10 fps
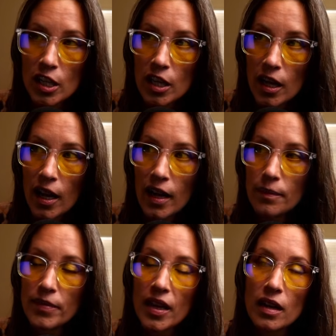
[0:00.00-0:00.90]

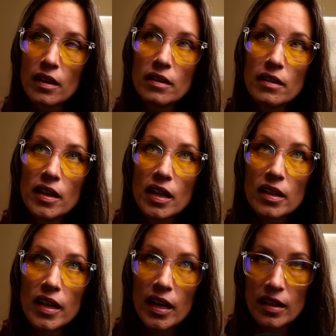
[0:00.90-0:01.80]
the
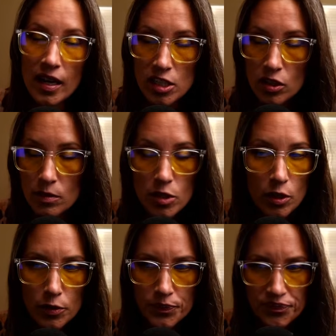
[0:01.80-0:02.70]
clinic that I took them
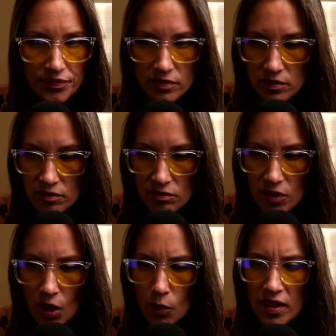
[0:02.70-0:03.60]
to
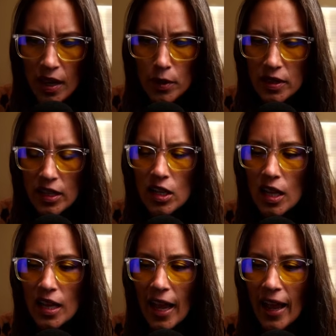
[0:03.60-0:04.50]
when they were
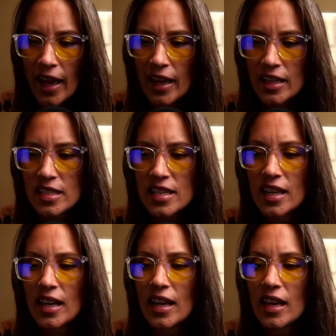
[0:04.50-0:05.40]
little, and
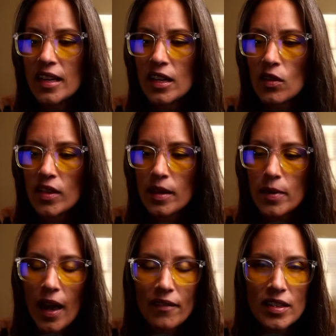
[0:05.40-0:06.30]
they'd be
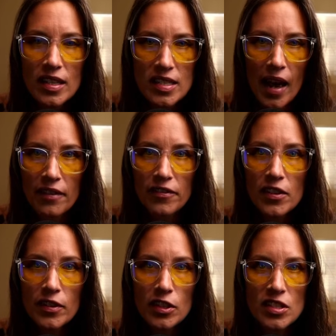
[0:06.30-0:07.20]
having these high
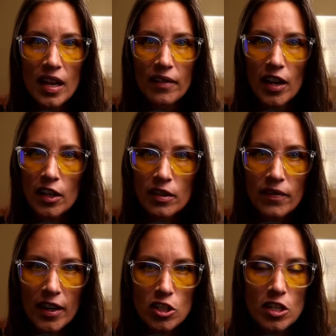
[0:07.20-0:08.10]
fevers, they'd have ear
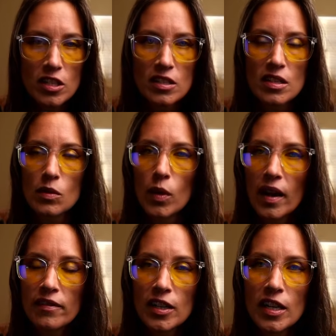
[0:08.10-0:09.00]
infections and
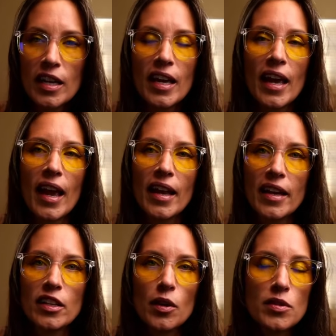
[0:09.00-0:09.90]
whatever. And
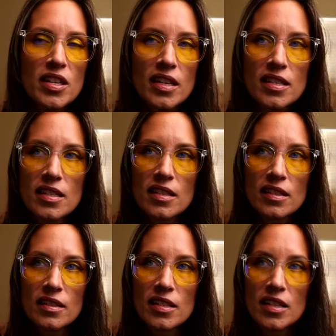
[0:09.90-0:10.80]
I'd go to
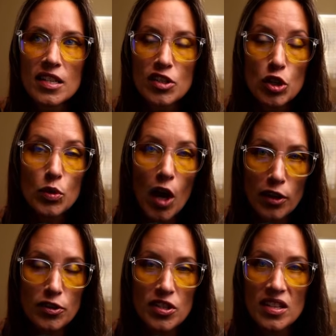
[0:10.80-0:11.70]
these two
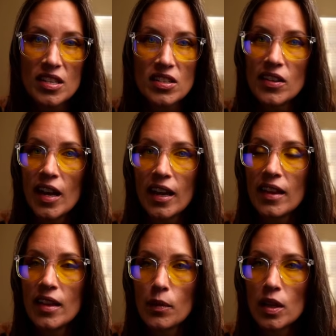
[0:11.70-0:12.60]
doctors at this clinic,
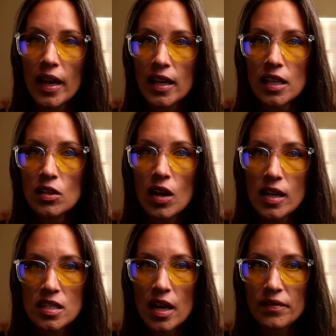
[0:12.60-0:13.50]
and they were like, you got to
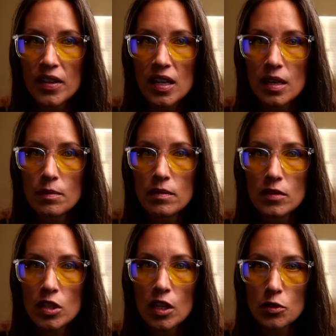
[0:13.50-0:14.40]
stop feeding them,
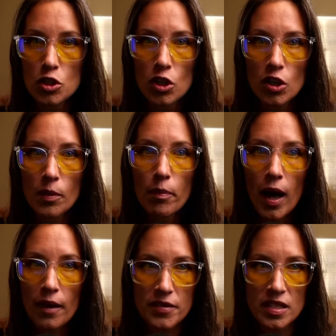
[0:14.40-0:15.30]
sugar and
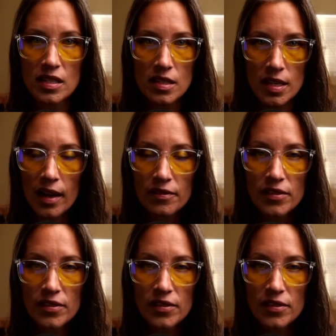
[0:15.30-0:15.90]
puffs and stuff.